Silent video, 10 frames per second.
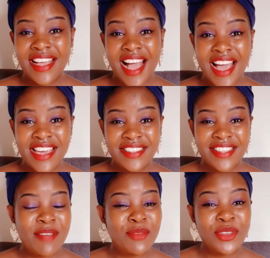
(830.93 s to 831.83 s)

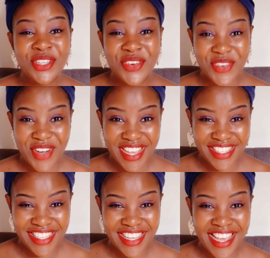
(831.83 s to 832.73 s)
Guys, I'm not
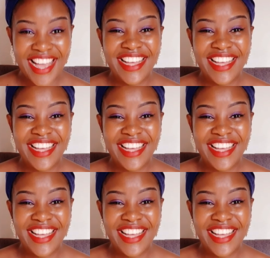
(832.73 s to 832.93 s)
crazy.